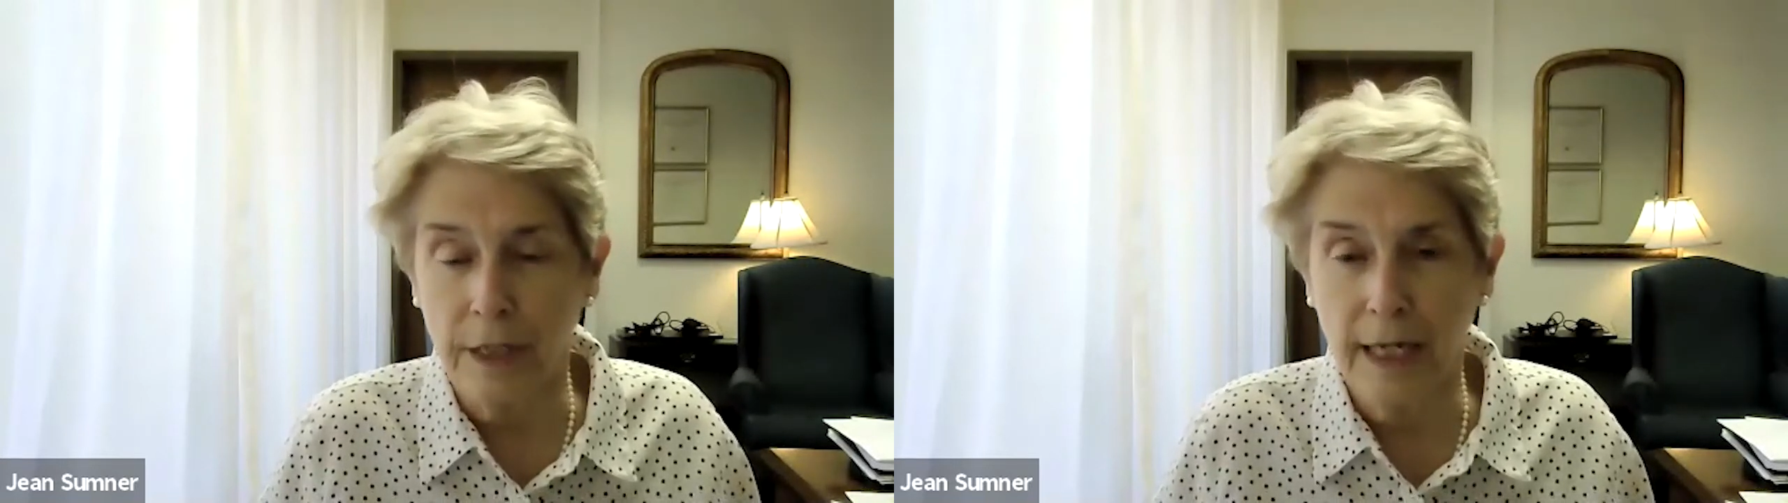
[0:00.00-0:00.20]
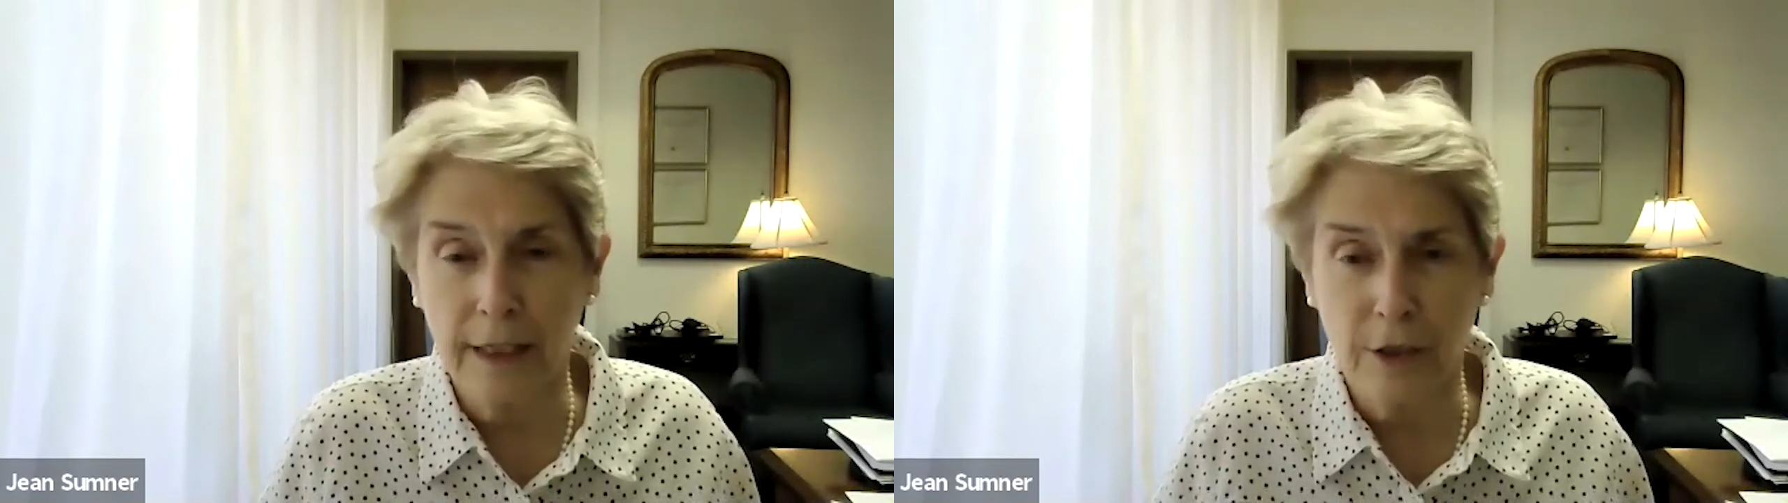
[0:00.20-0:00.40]

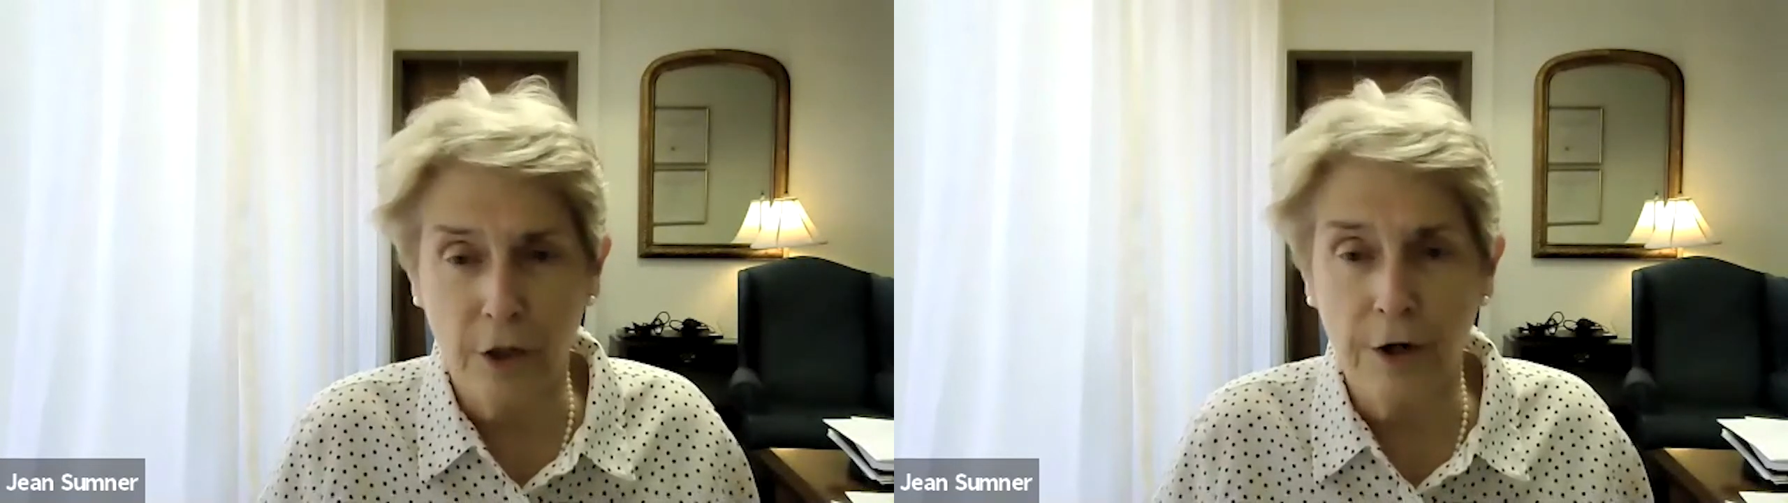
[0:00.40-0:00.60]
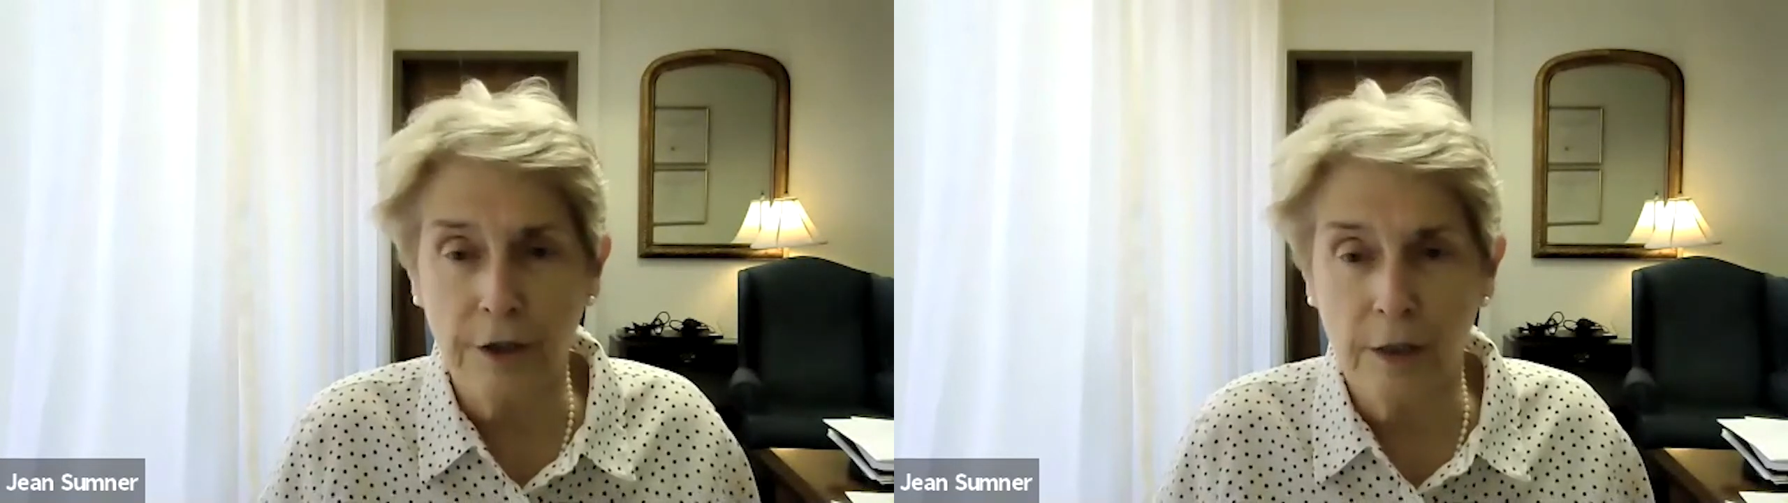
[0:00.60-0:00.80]

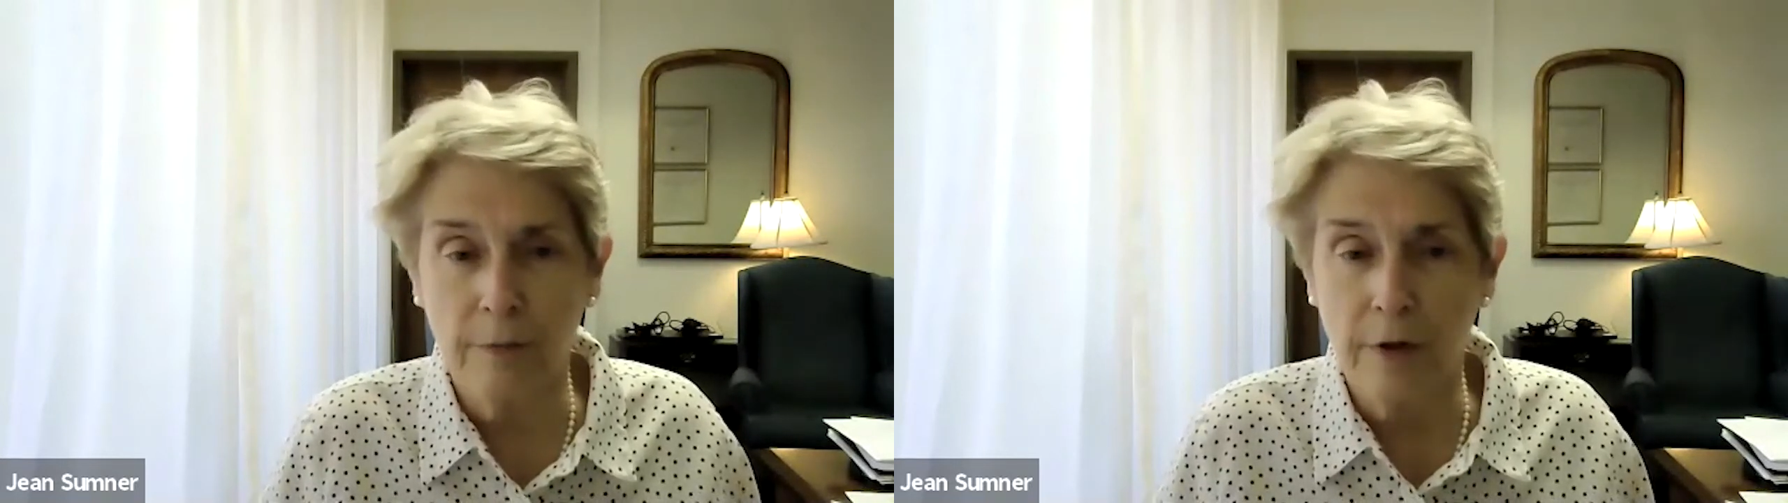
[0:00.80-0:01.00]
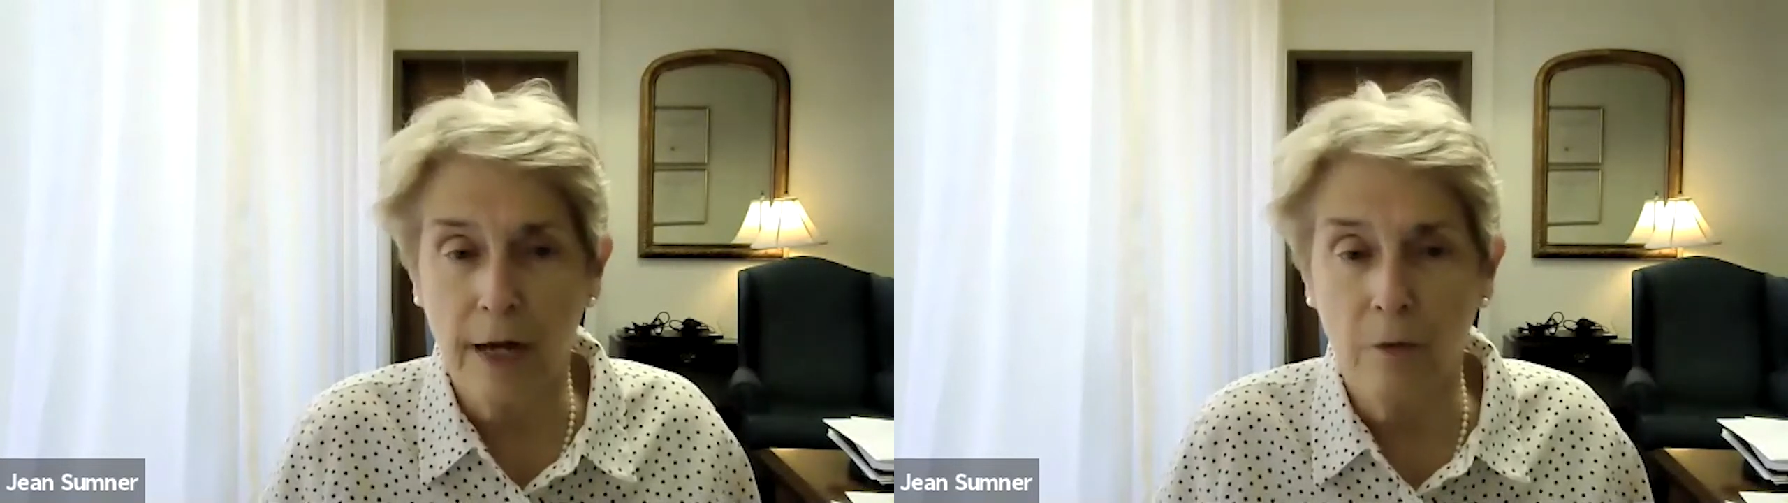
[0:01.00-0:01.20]
kickstart some
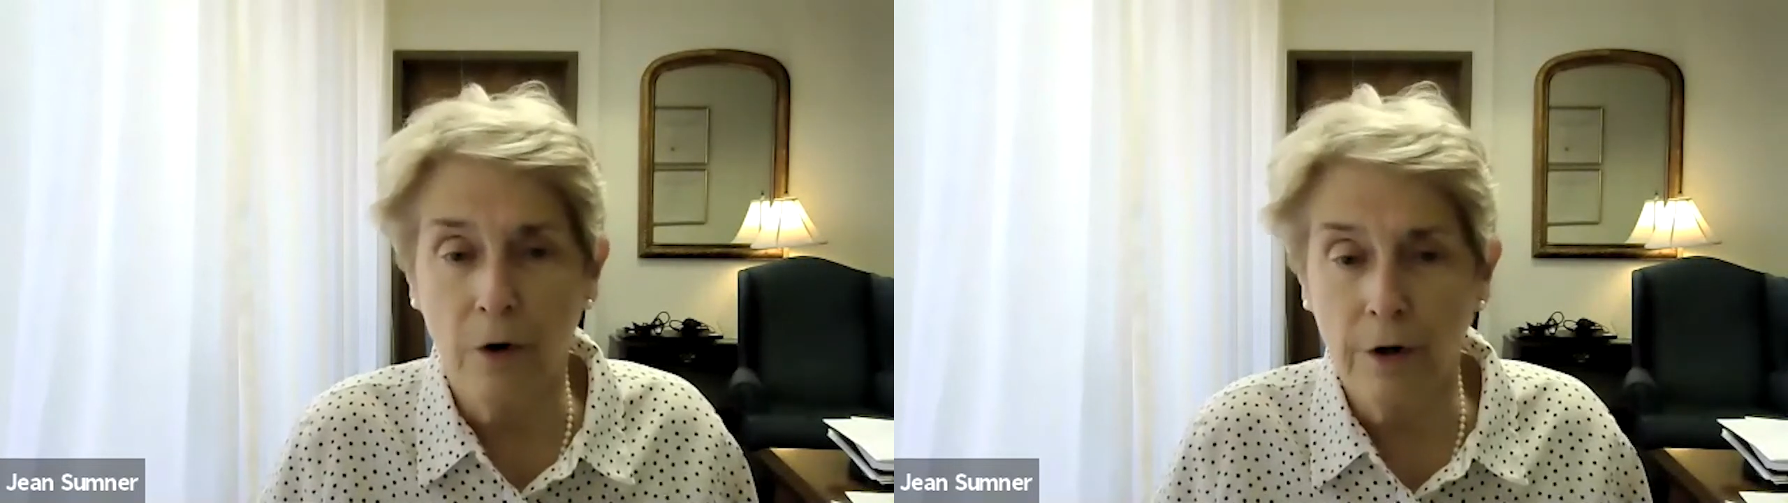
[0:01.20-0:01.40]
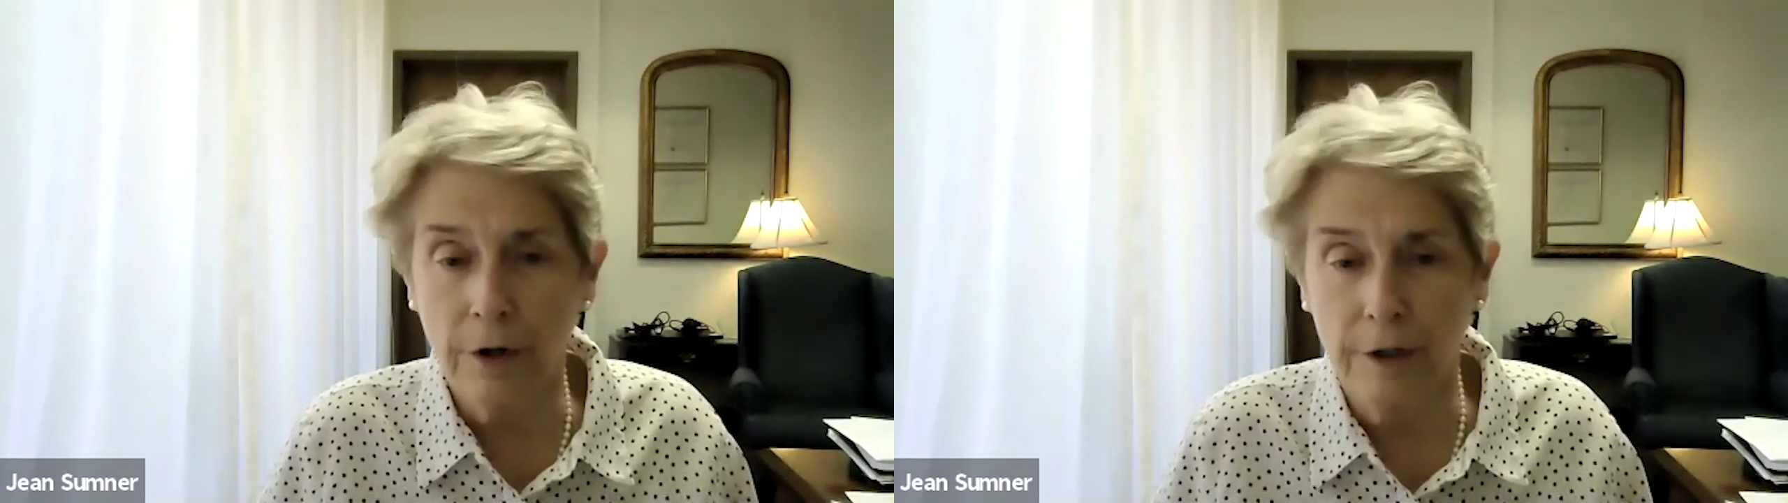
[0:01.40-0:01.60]
of that work